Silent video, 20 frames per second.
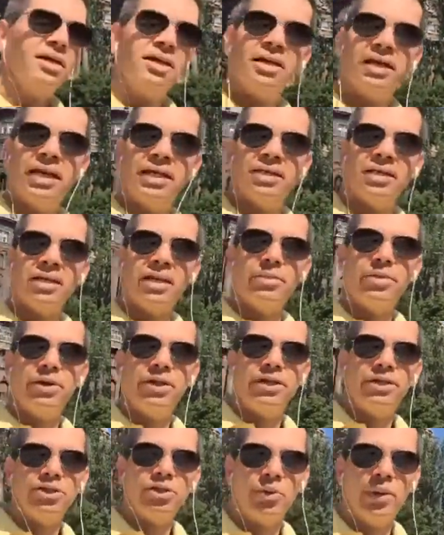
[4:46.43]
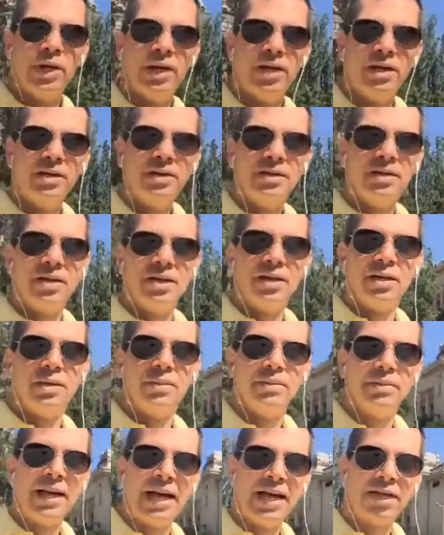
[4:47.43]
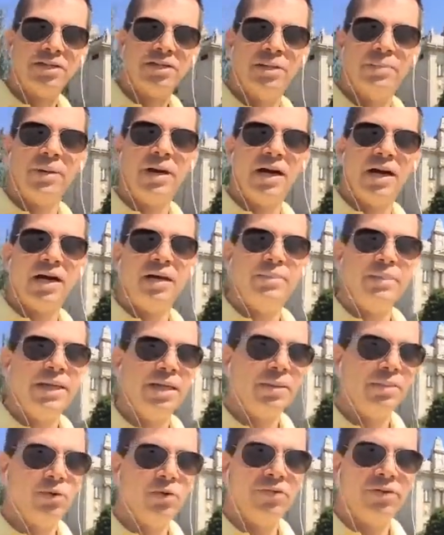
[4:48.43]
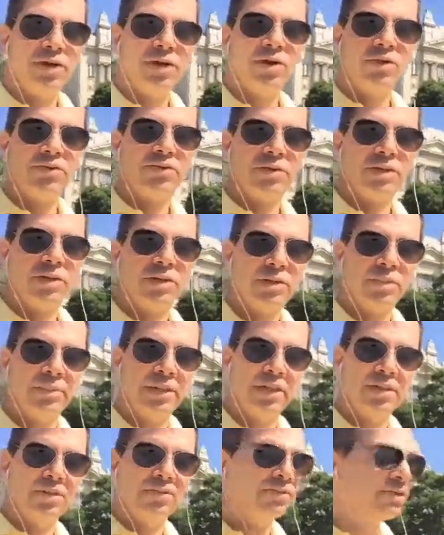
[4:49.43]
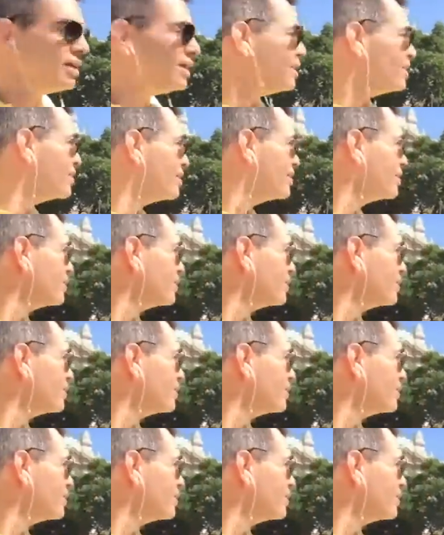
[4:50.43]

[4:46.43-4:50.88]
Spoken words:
Liberty Square. Actually behind me, I'm moving over a little bit over here.